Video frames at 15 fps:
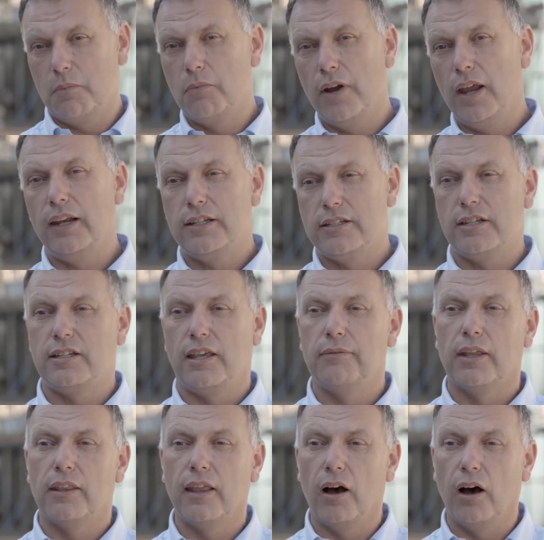really just
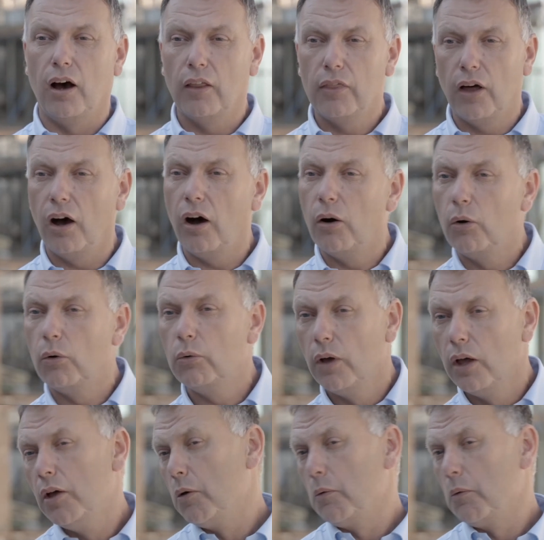give it the whole